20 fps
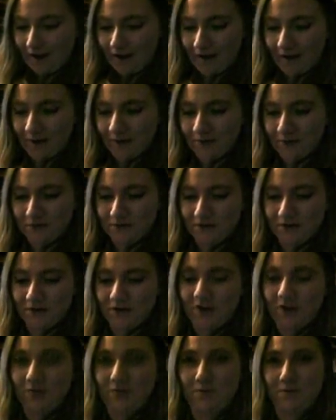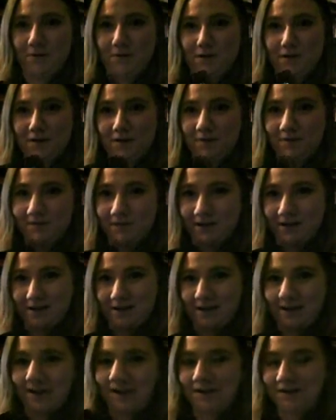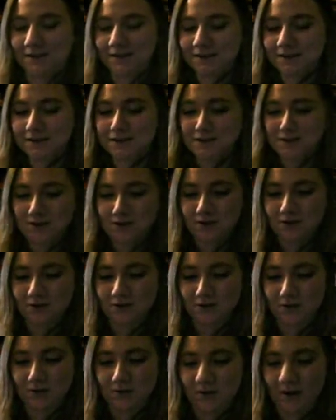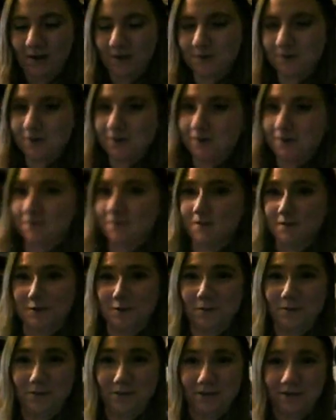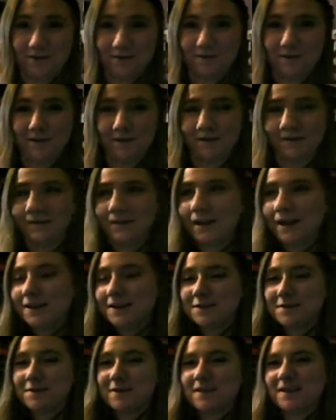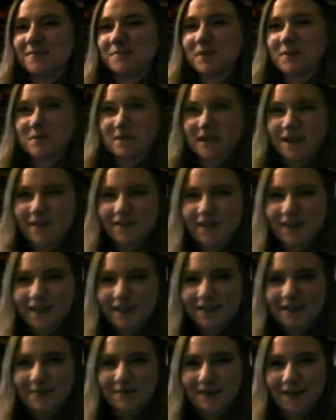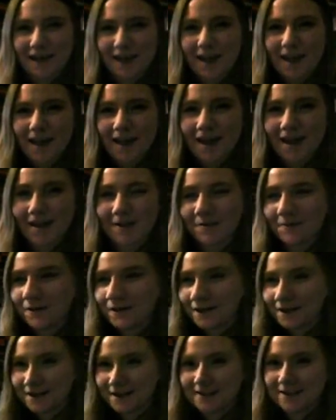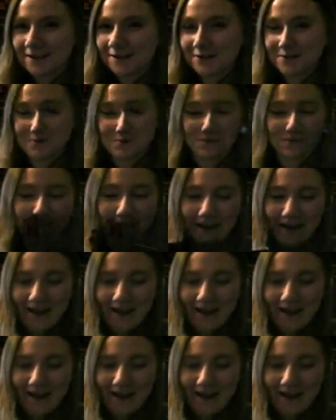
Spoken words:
and I'm going to start off with what I got on my Kindle. So I also got some physical books, like kind of defeats the purpose of having a Kindle, but hey, what can you do?